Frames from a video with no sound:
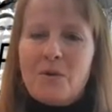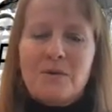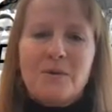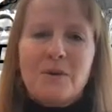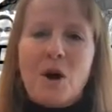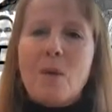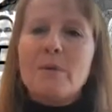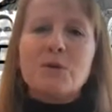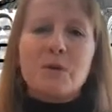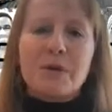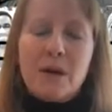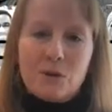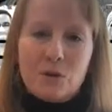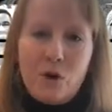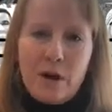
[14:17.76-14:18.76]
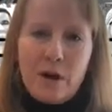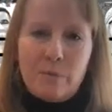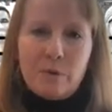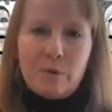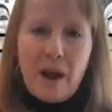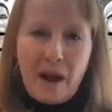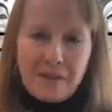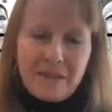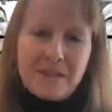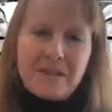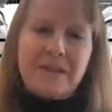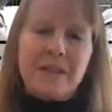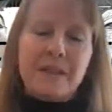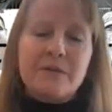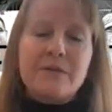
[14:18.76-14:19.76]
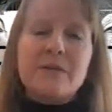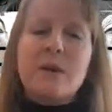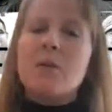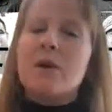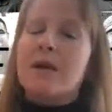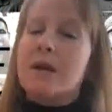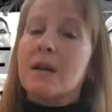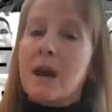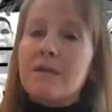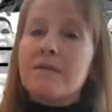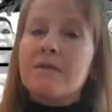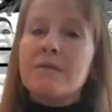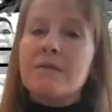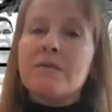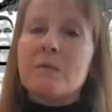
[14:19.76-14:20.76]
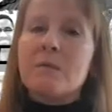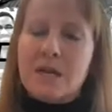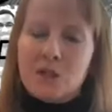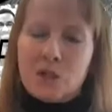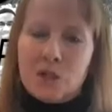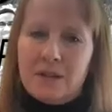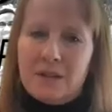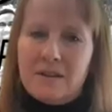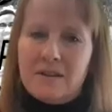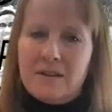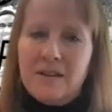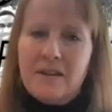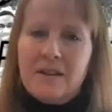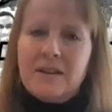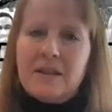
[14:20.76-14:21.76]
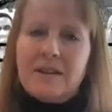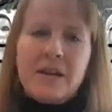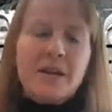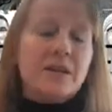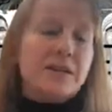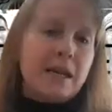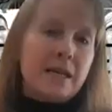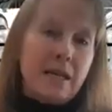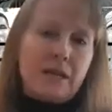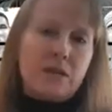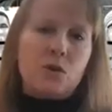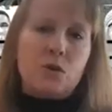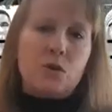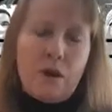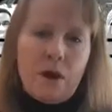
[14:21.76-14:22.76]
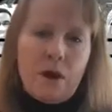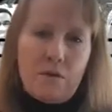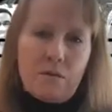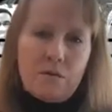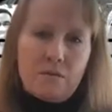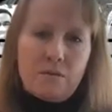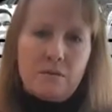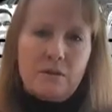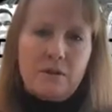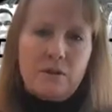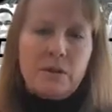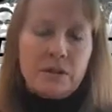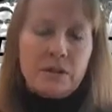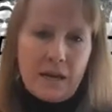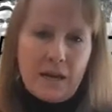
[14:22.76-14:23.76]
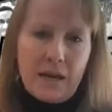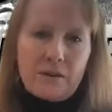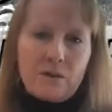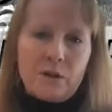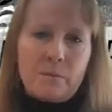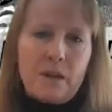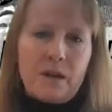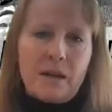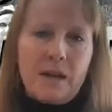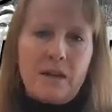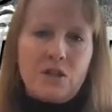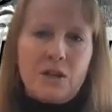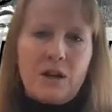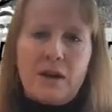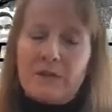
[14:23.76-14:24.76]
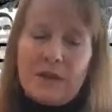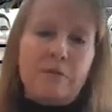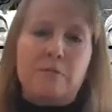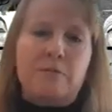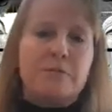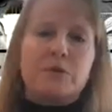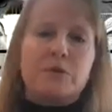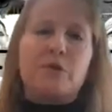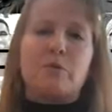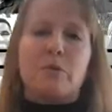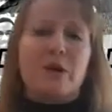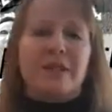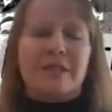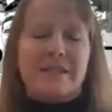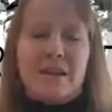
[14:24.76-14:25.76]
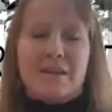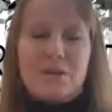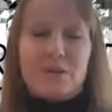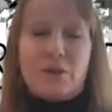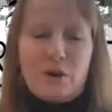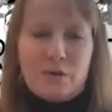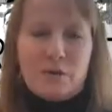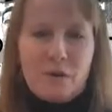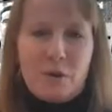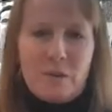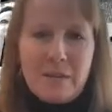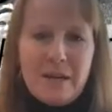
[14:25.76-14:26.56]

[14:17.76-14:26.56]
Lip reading: almost without drawing breath, to give someone enough information that they could say yes or no to a psychiatric medication. I've sort of boiled it down to an art form.